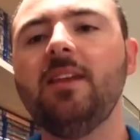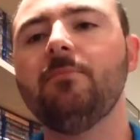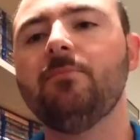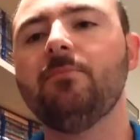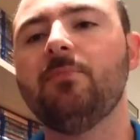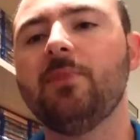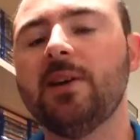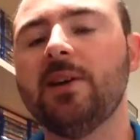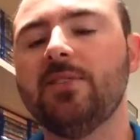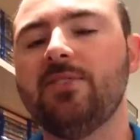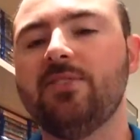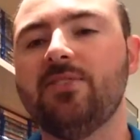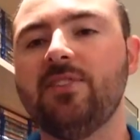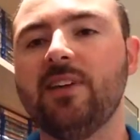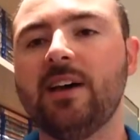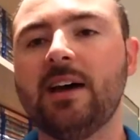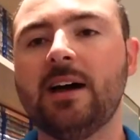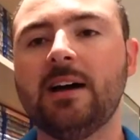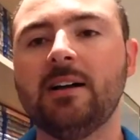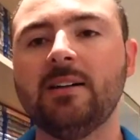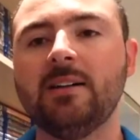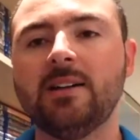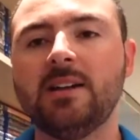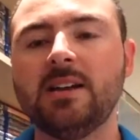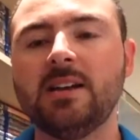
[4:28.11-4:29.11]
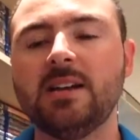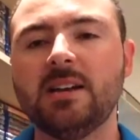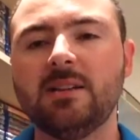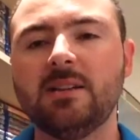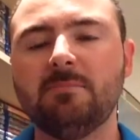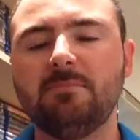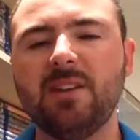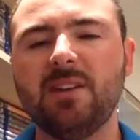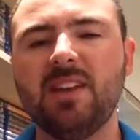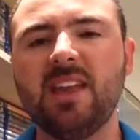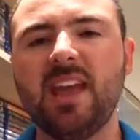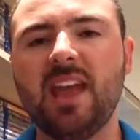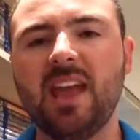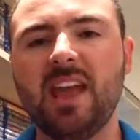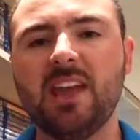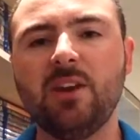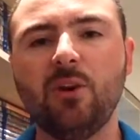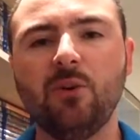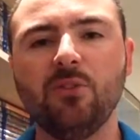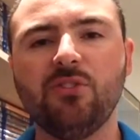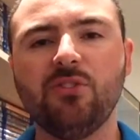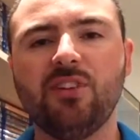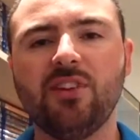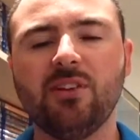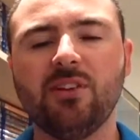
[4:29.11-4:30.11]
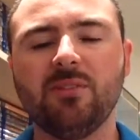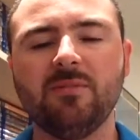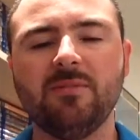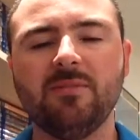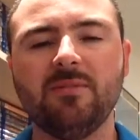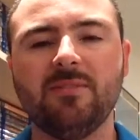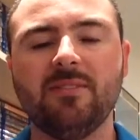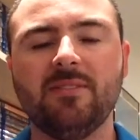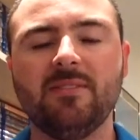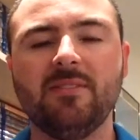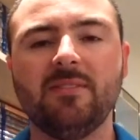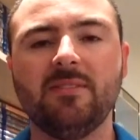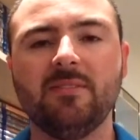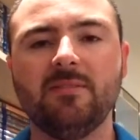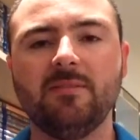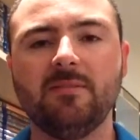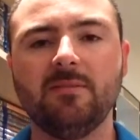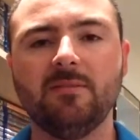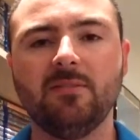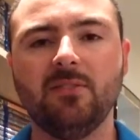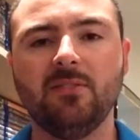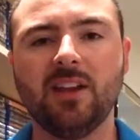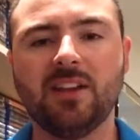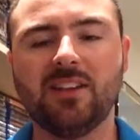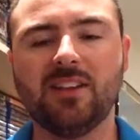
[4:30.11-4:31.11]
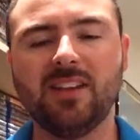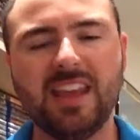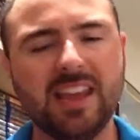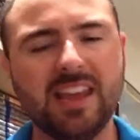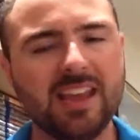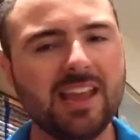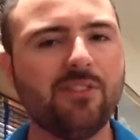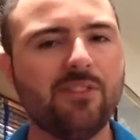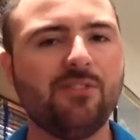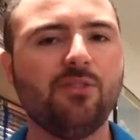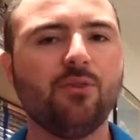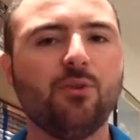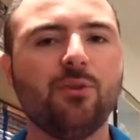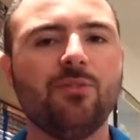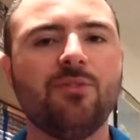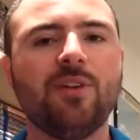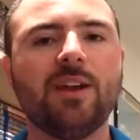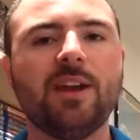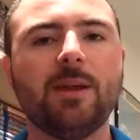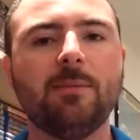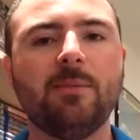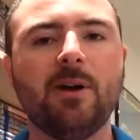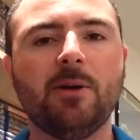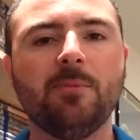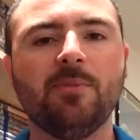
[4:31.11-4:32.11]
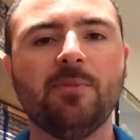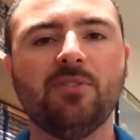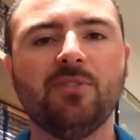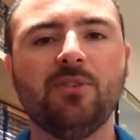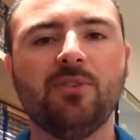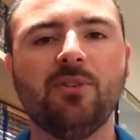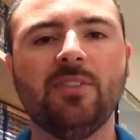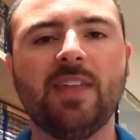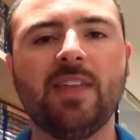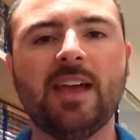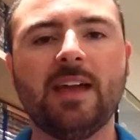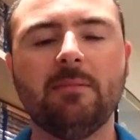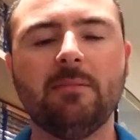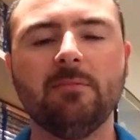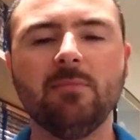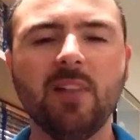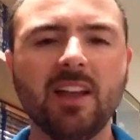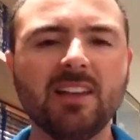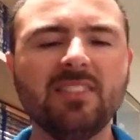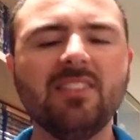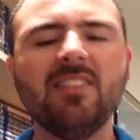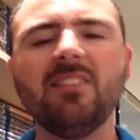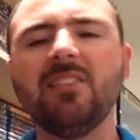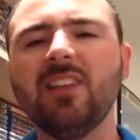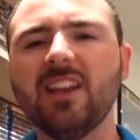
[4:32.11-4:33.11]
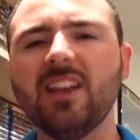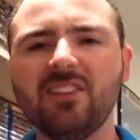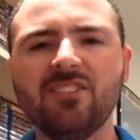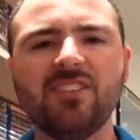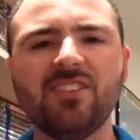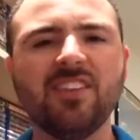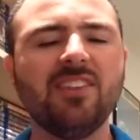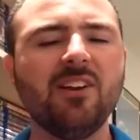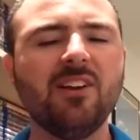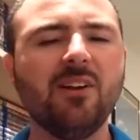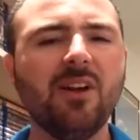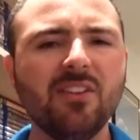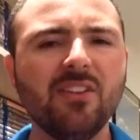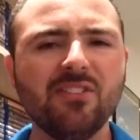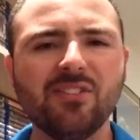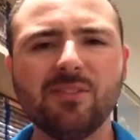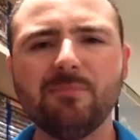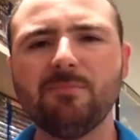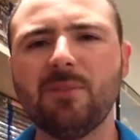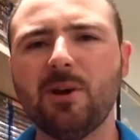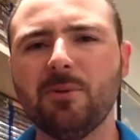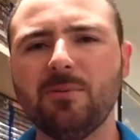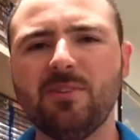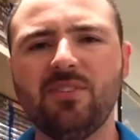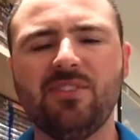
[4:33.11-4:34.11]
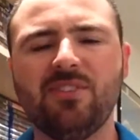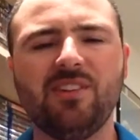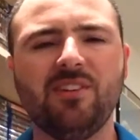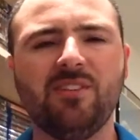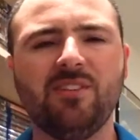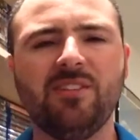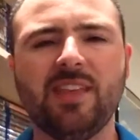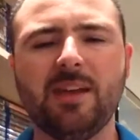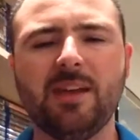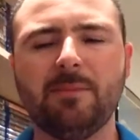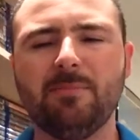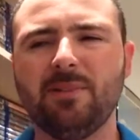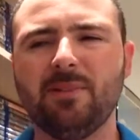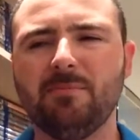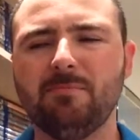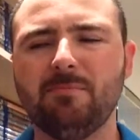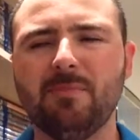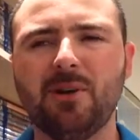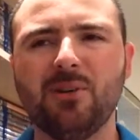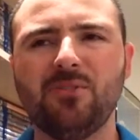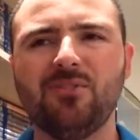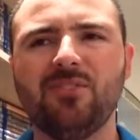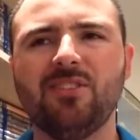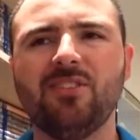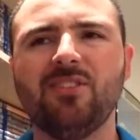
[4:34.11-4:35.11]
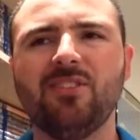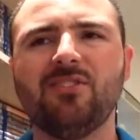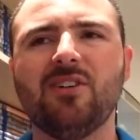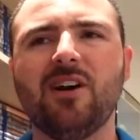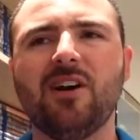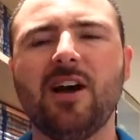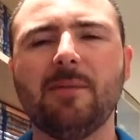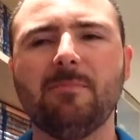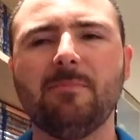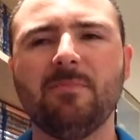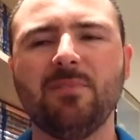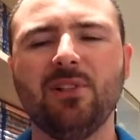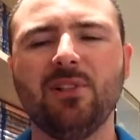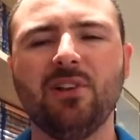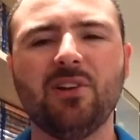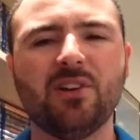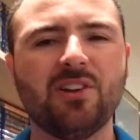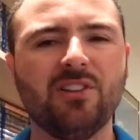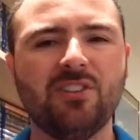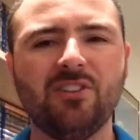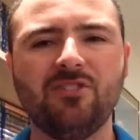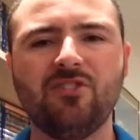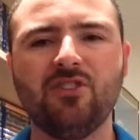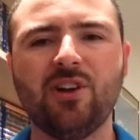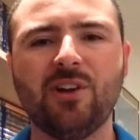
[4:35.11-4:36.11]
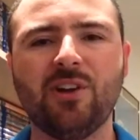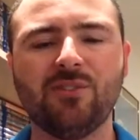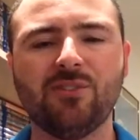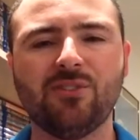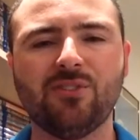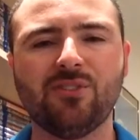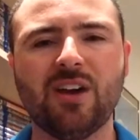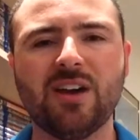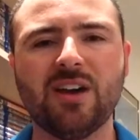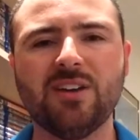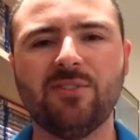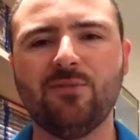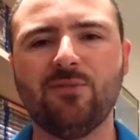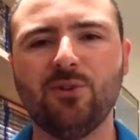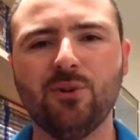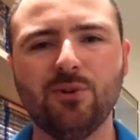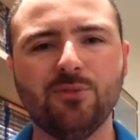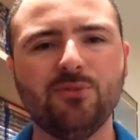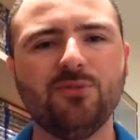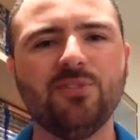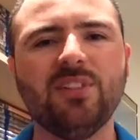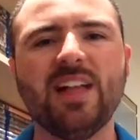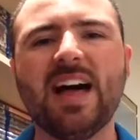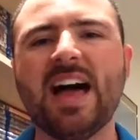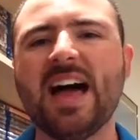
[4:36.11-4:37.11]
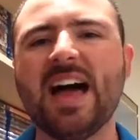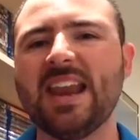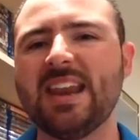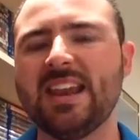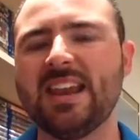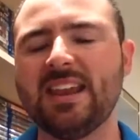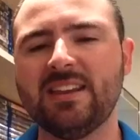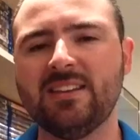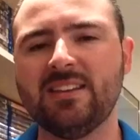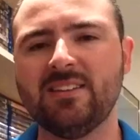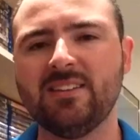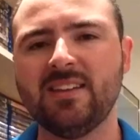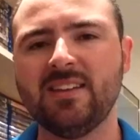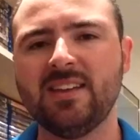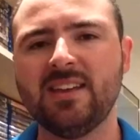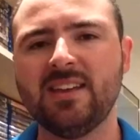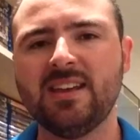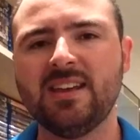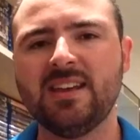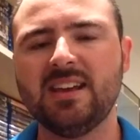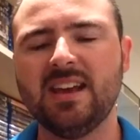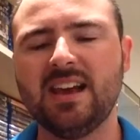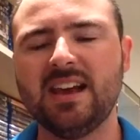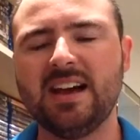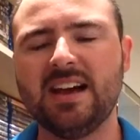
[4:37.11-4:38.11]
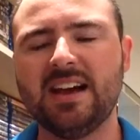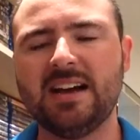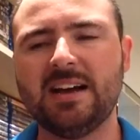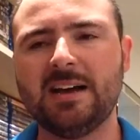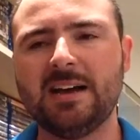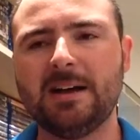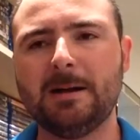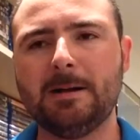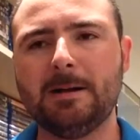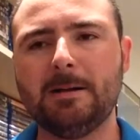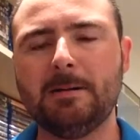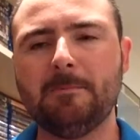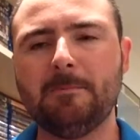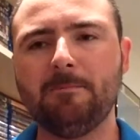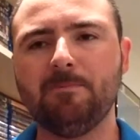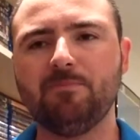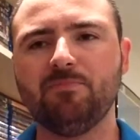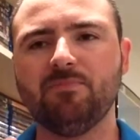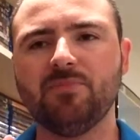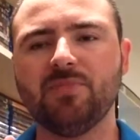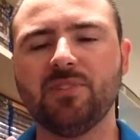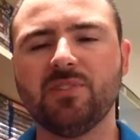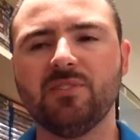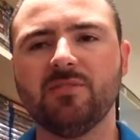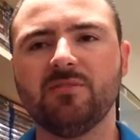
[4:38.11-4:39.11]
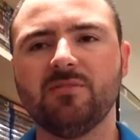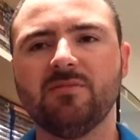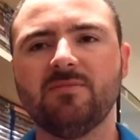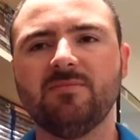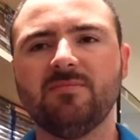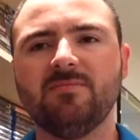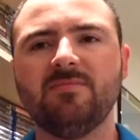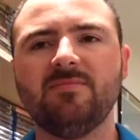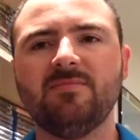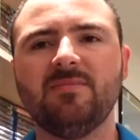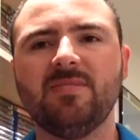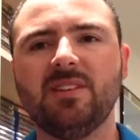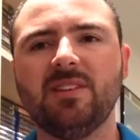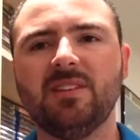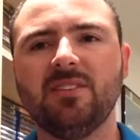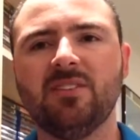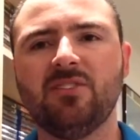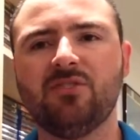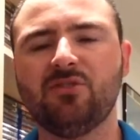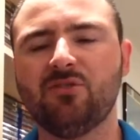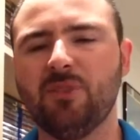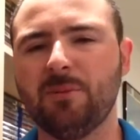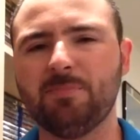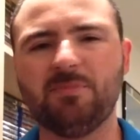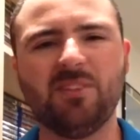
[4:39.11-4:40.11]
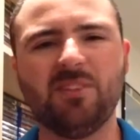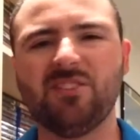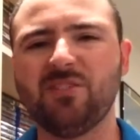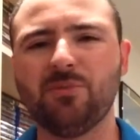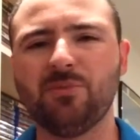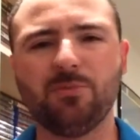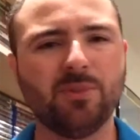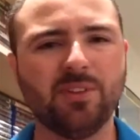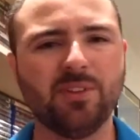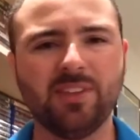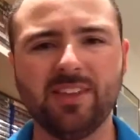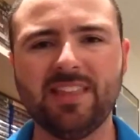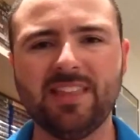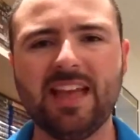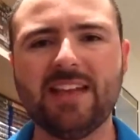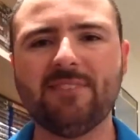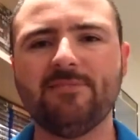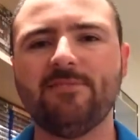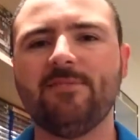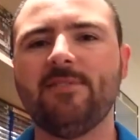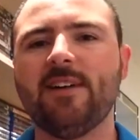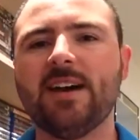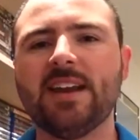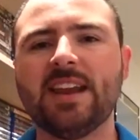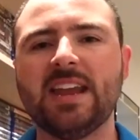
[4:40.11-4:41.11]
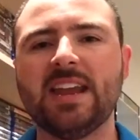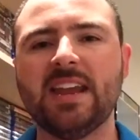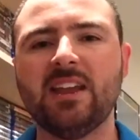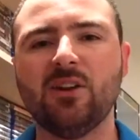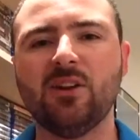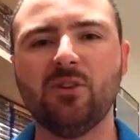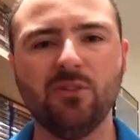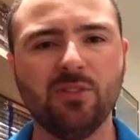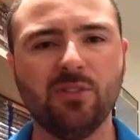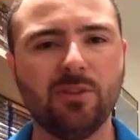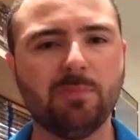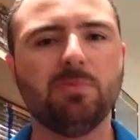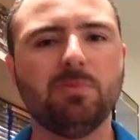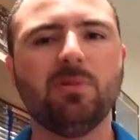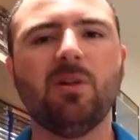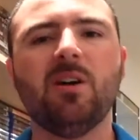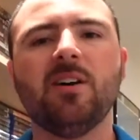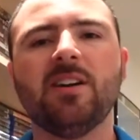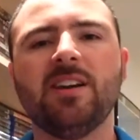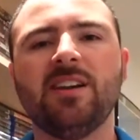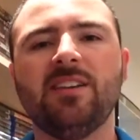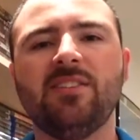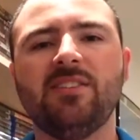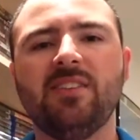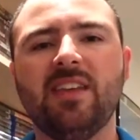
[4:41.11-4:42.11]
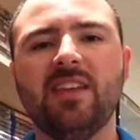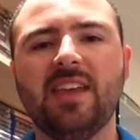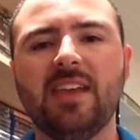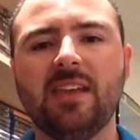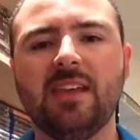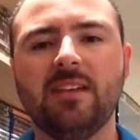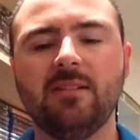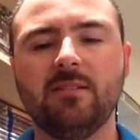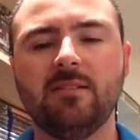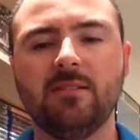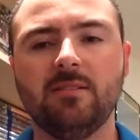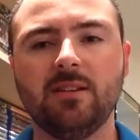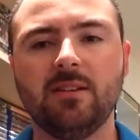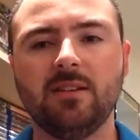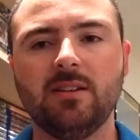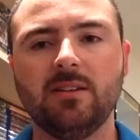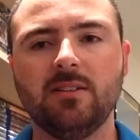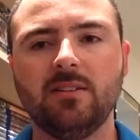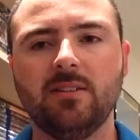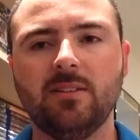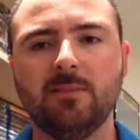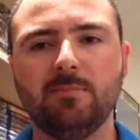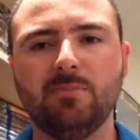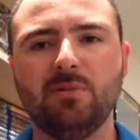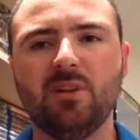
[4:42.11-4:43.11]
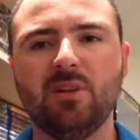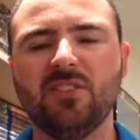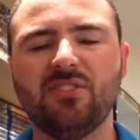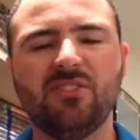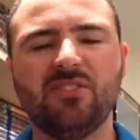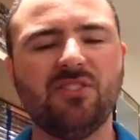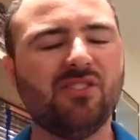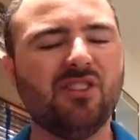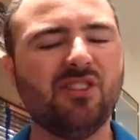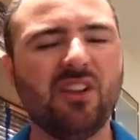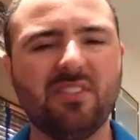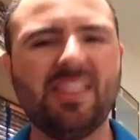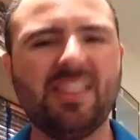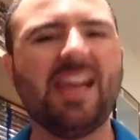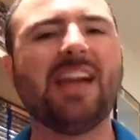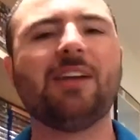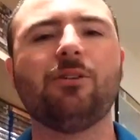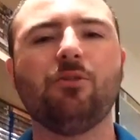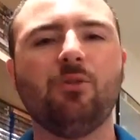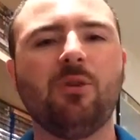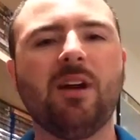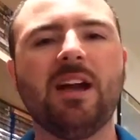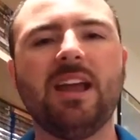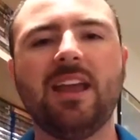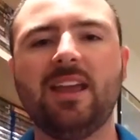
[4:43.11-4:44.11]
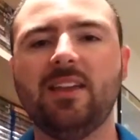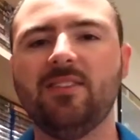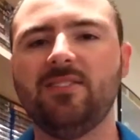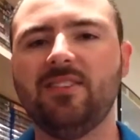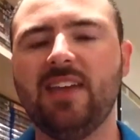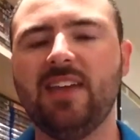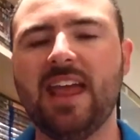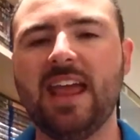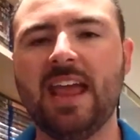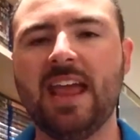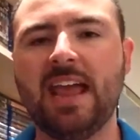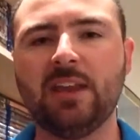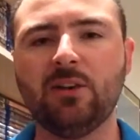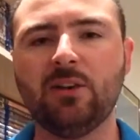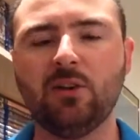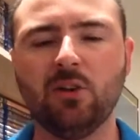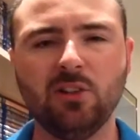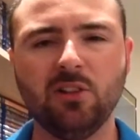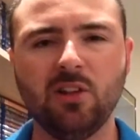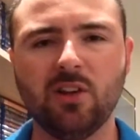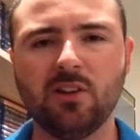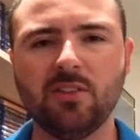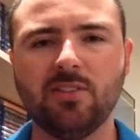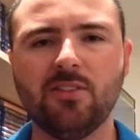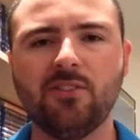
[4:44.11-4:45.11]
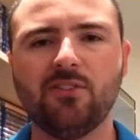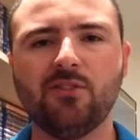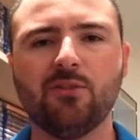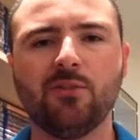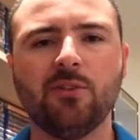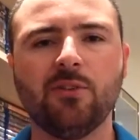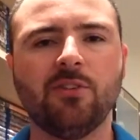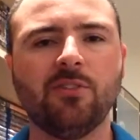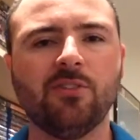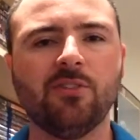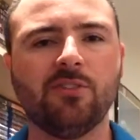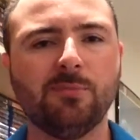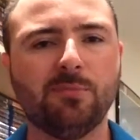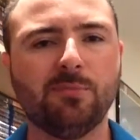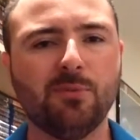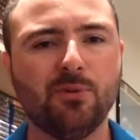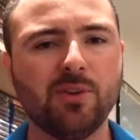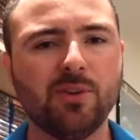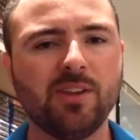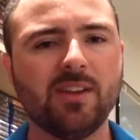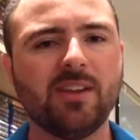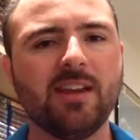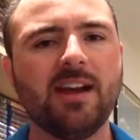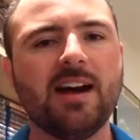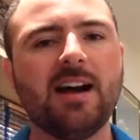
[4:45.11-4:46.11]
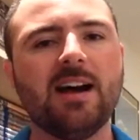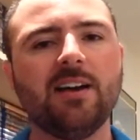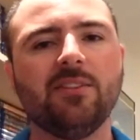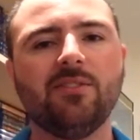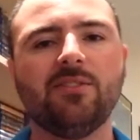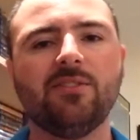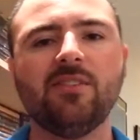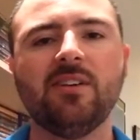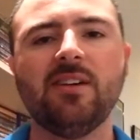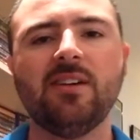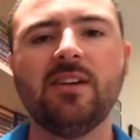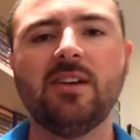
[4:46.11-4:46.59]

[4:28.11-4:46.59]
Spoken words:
But yeah, and also, like, he gets sort of funny moments and all that. Like I said, there are some moments here and there, but most of the time, a lot of the jokes kind of fall flat, and the script isn't really that funny, or the plot's not that great, and a lot of the sort of supporting cast